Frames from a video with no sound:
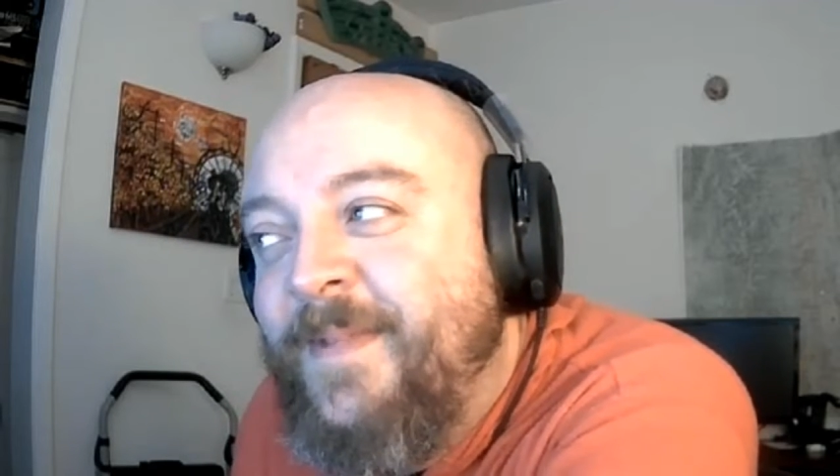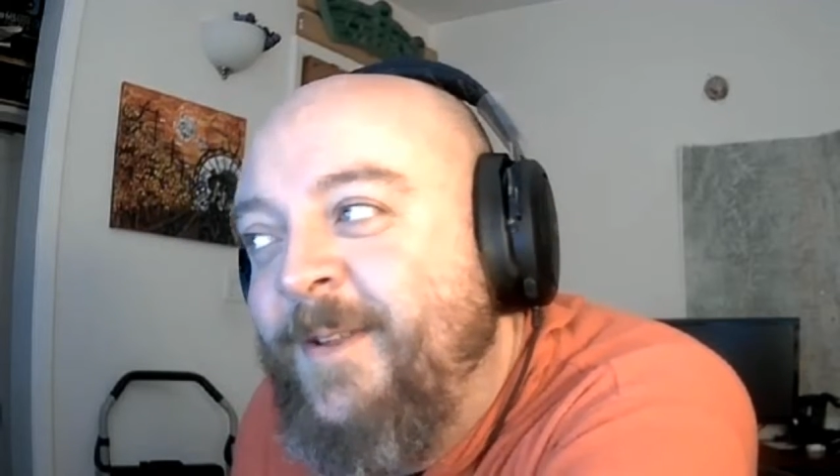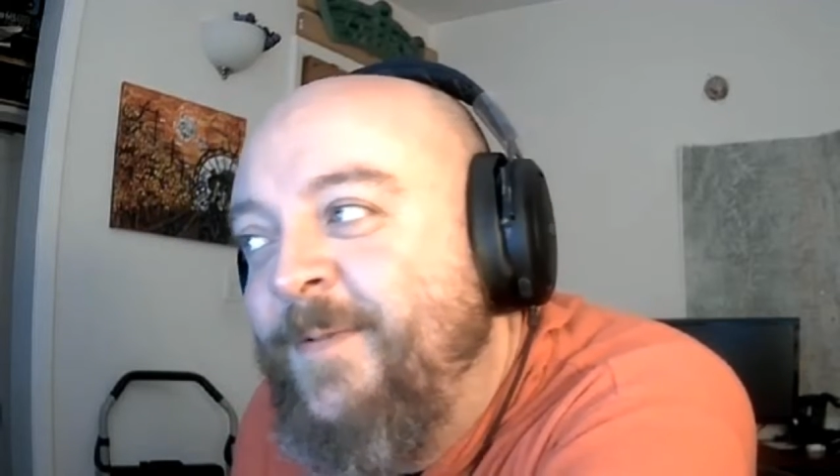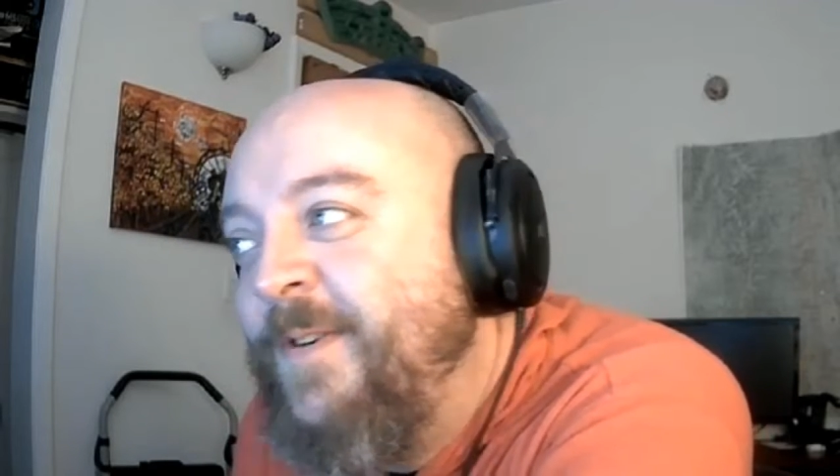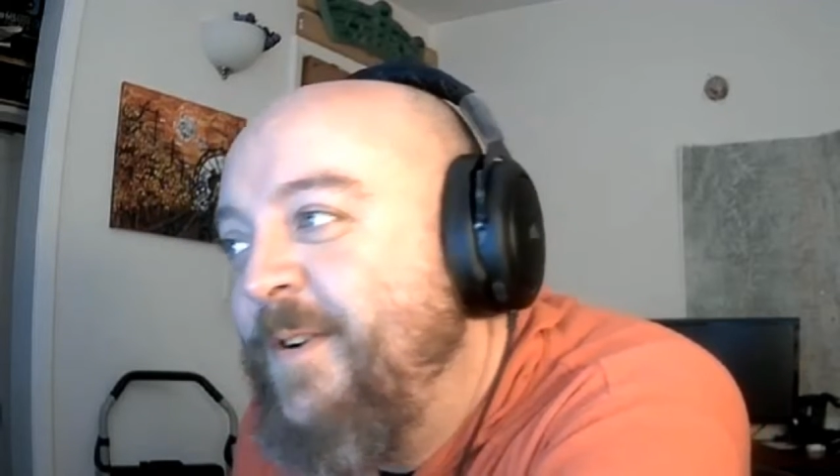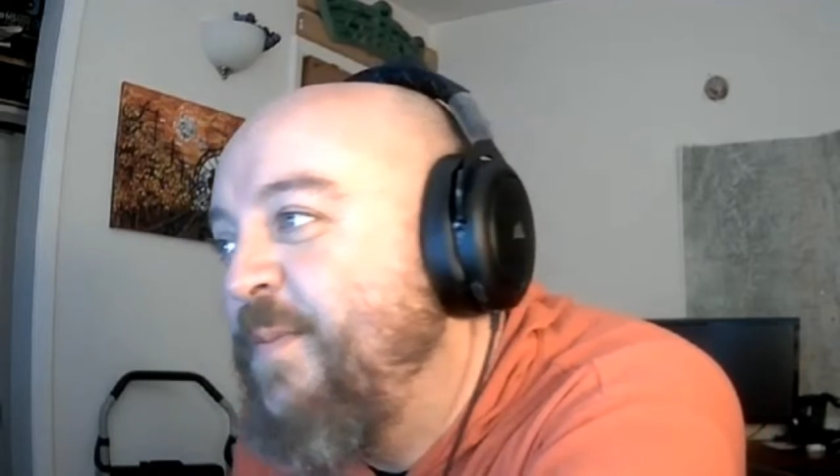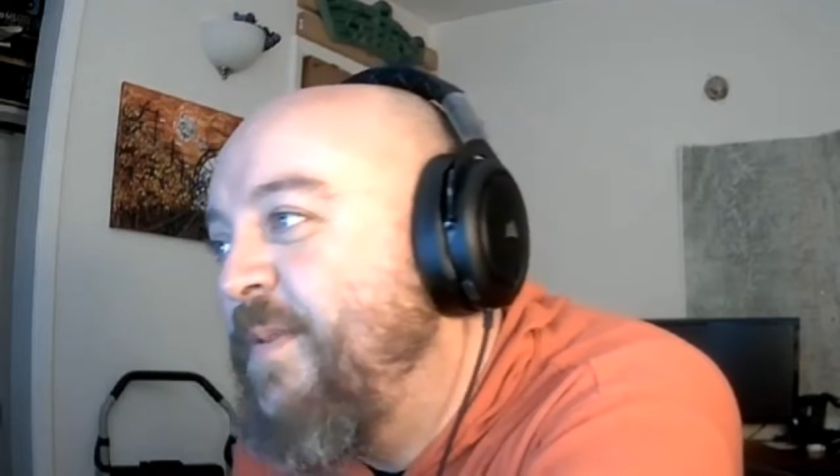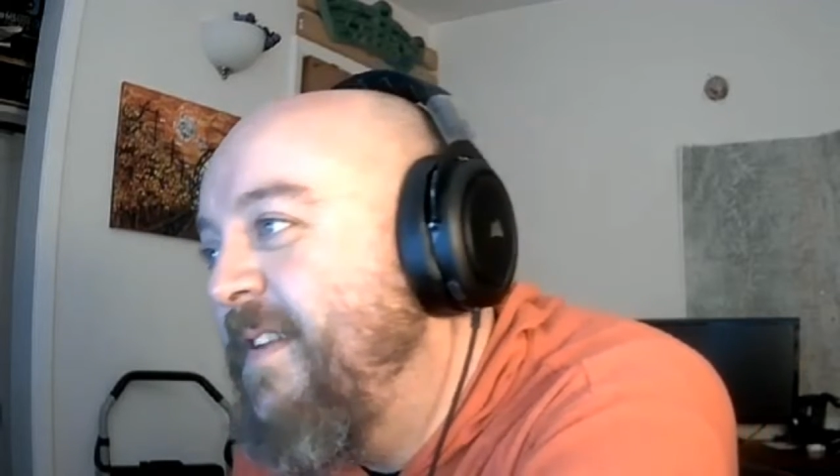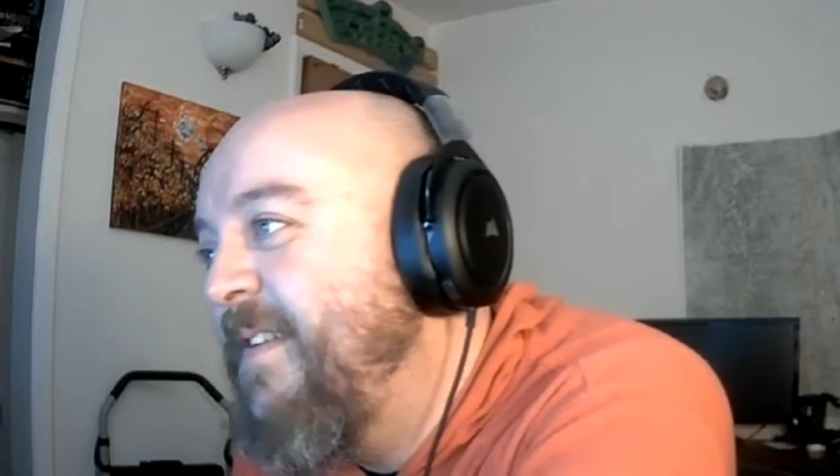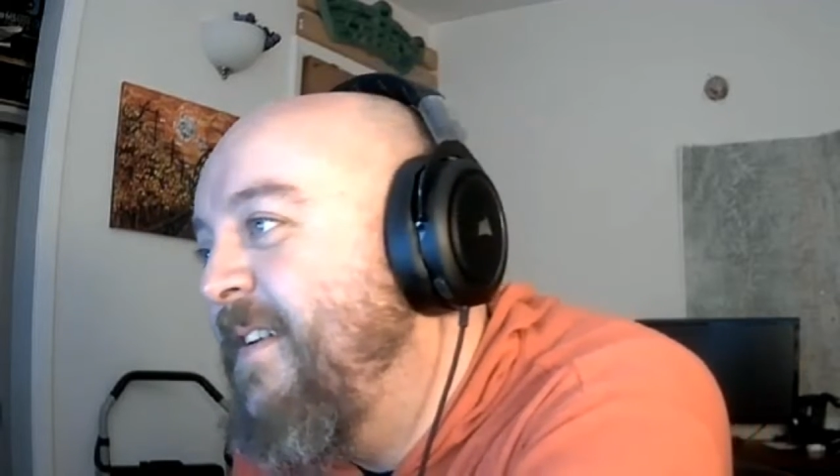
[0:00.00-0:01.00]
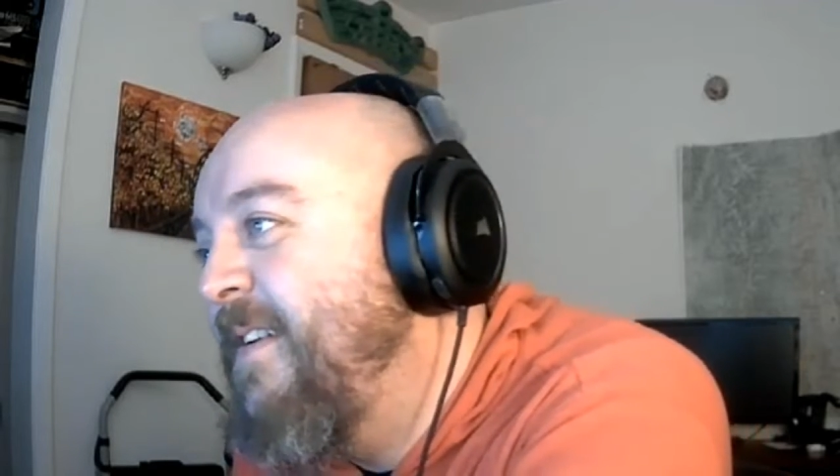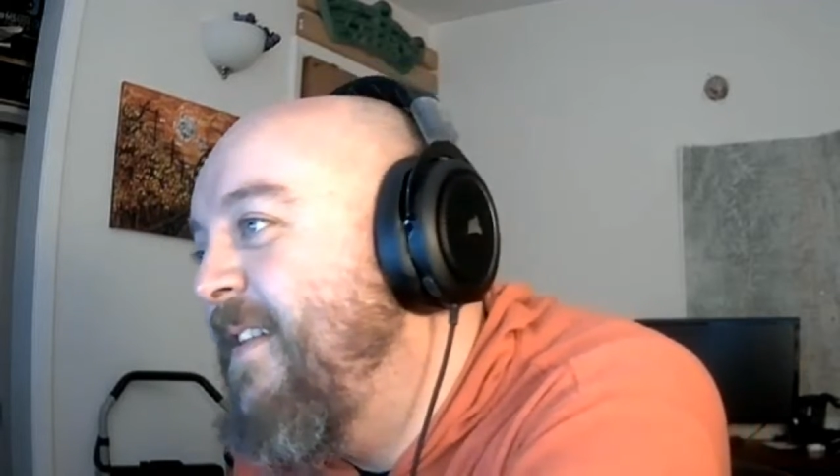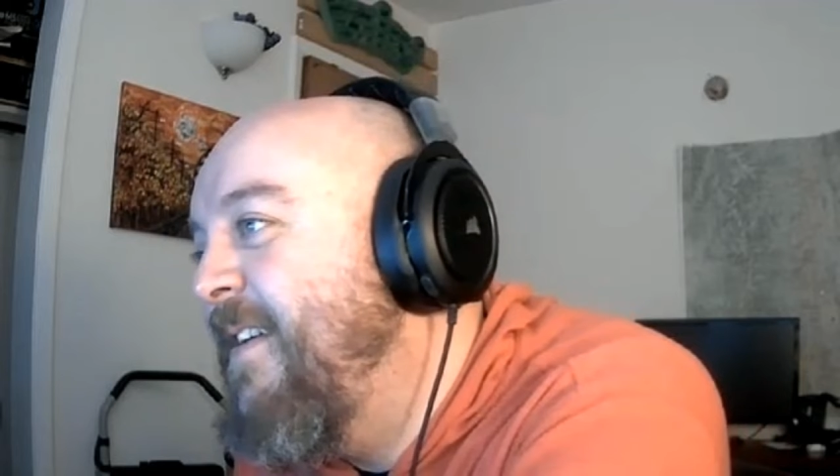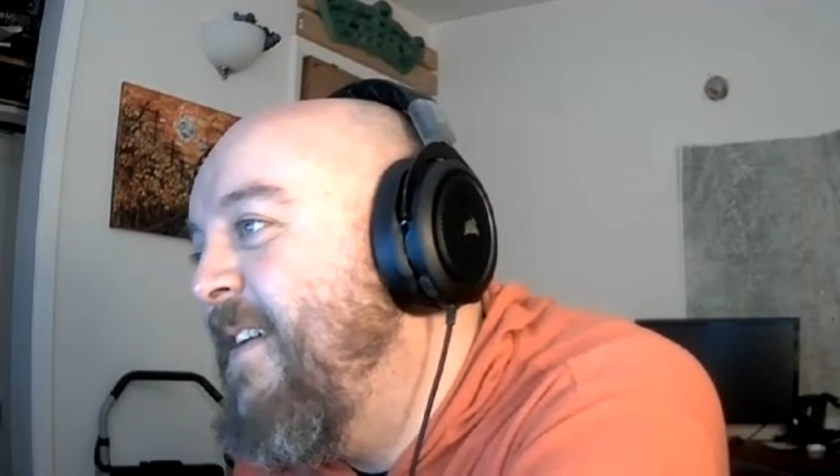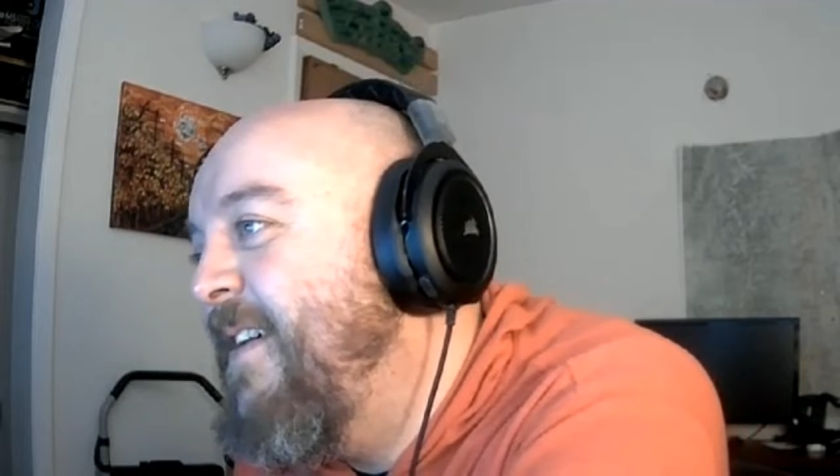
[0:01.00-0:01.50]
the first president
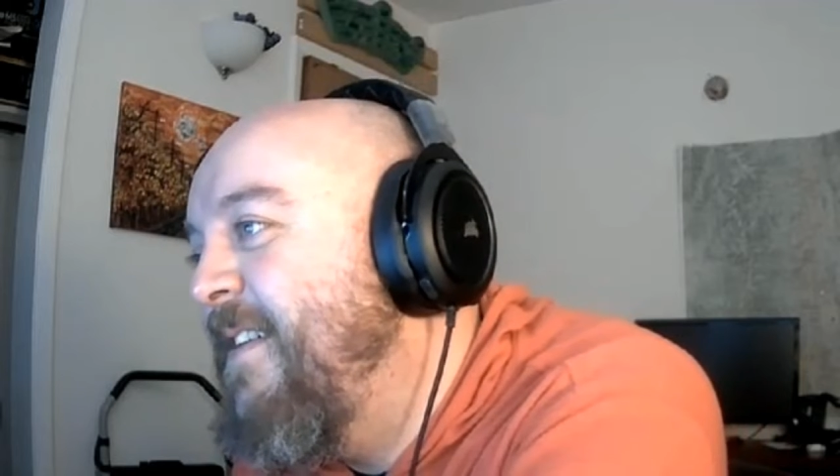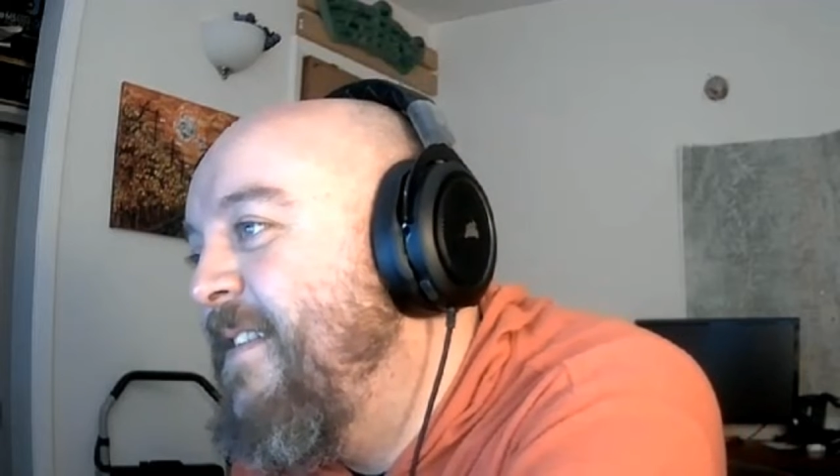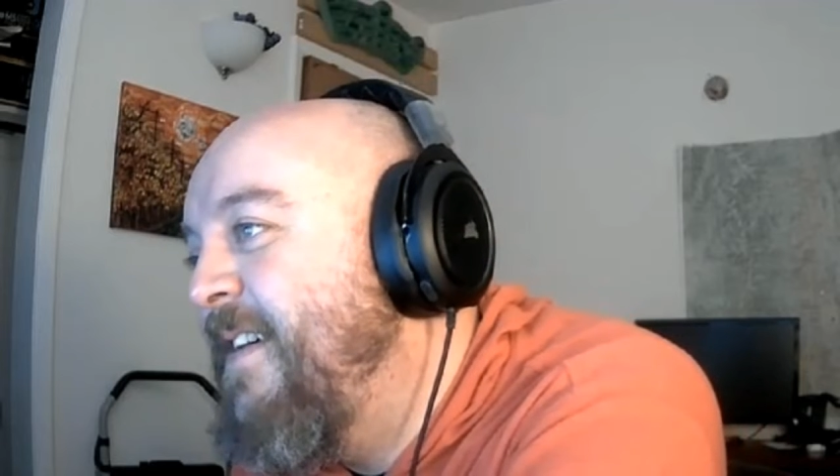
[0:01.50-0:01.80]
of the United